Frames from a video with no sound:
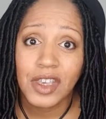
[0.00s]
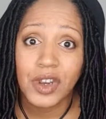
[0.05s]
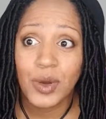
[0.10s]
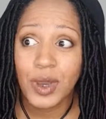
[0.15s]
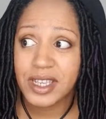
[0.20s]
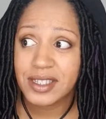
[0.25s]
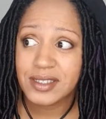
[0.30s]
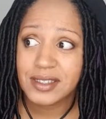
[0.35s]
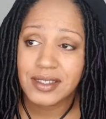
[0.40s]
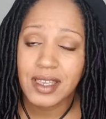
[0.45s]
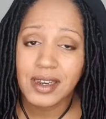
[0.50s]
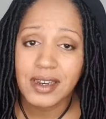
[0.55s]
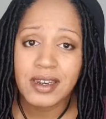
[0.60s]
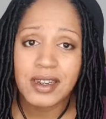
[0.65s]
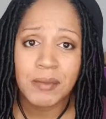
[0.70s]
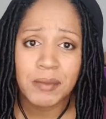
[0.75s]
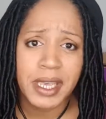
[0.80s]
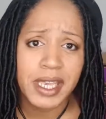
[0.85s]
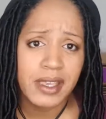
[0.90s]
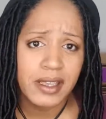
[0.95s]
I stated
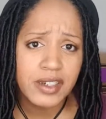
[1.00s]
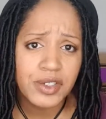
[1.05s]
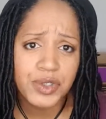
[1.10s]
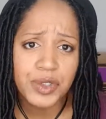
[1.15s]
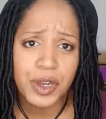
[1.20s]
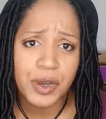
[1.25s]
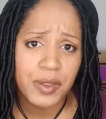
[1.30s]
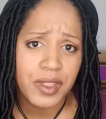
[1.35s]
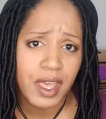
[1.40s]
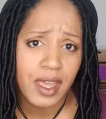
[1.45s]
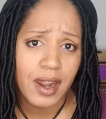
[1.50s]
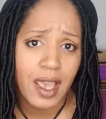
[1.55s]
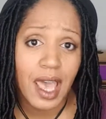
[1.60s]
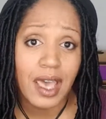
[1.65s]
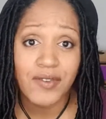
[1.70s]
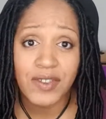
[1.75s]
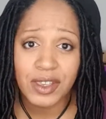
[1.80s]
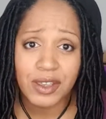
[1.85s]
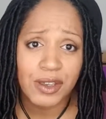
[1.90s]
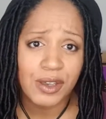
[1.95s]
in my intro that
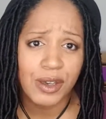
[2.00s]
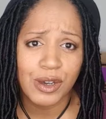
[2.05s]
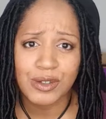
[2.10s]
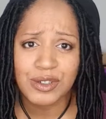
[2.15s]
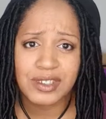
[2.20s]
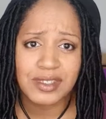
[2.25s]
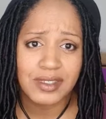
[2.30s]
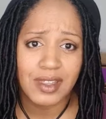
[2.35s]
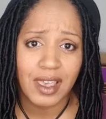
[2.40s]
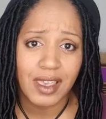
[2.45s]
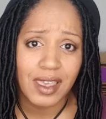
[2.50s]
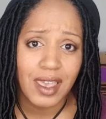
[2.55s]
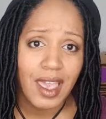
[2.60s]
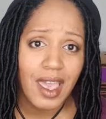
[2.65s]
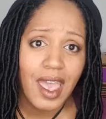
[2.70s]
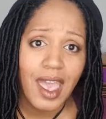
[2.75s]
having a coach is like